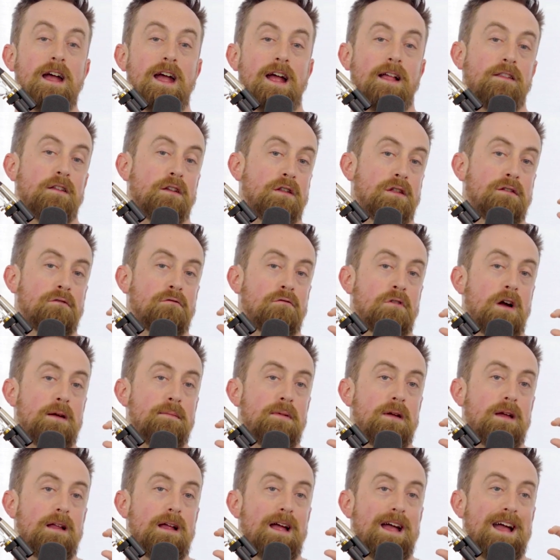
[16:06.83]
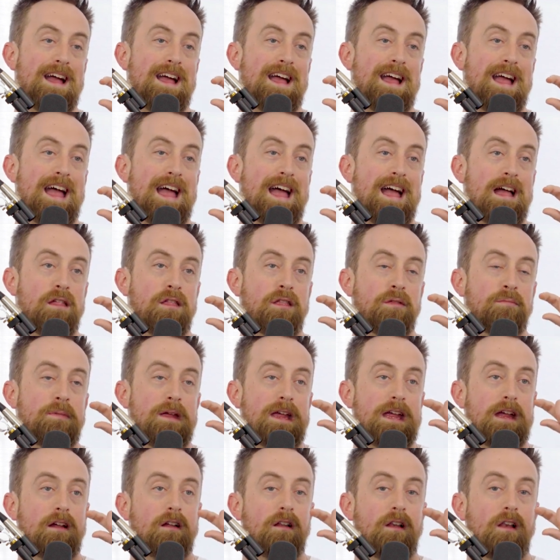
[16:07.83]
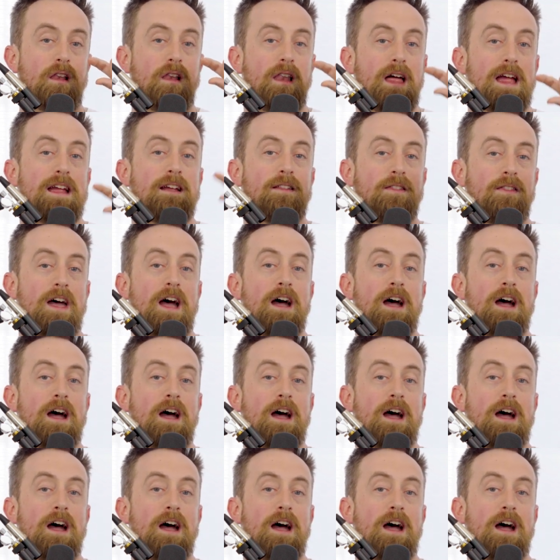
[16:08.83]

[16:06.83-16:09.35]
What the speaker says: and describe it as being like